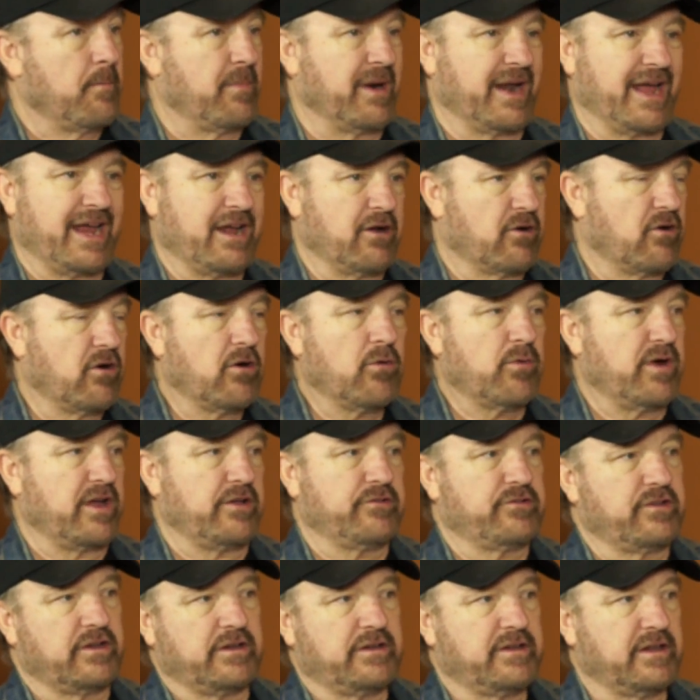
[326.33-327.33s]
But I
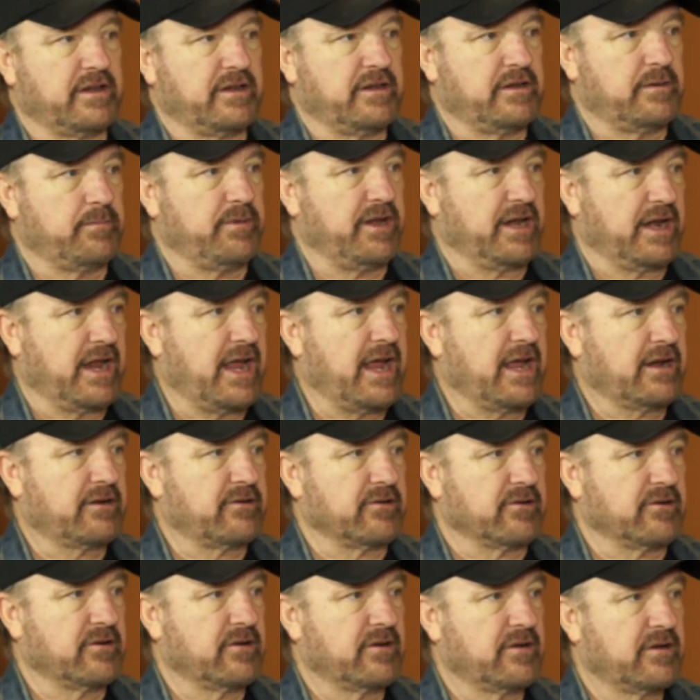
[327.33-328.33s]
always intended to be an
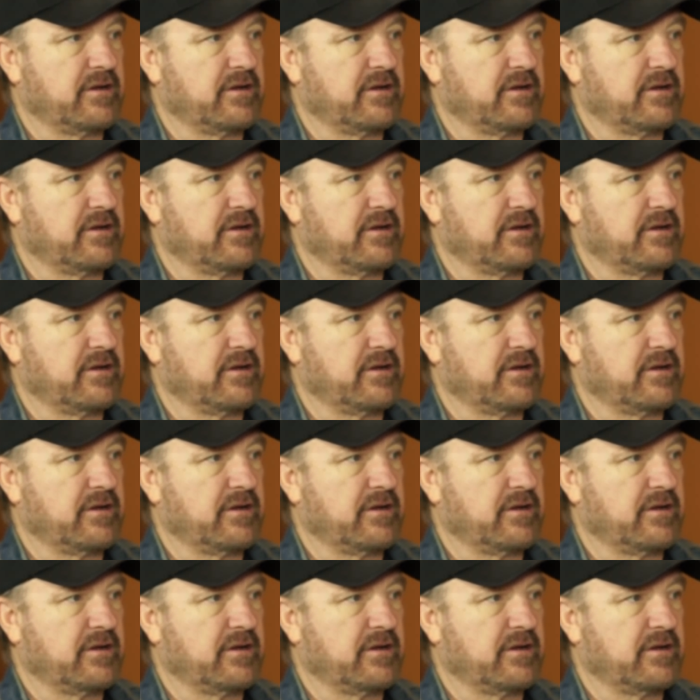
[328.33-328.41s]
actor.